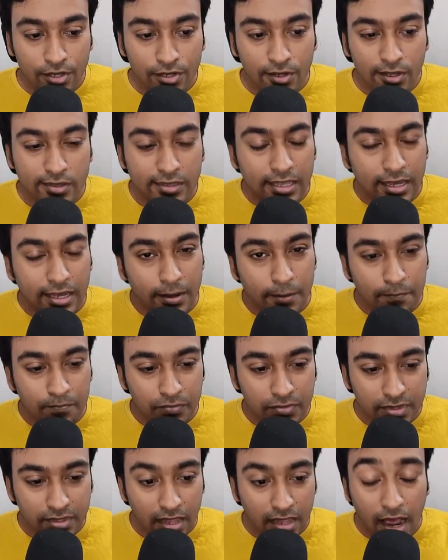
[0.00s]
the
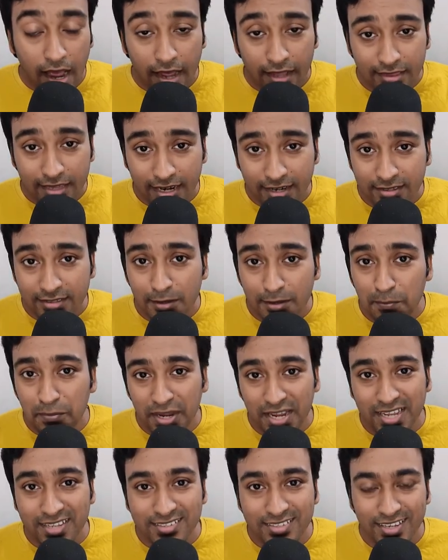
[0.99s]
uh, that is the
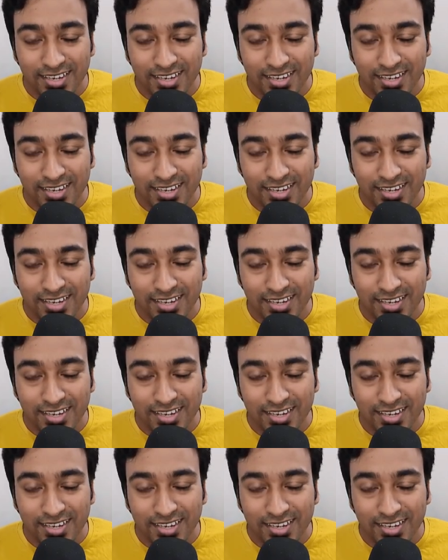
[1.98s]
basic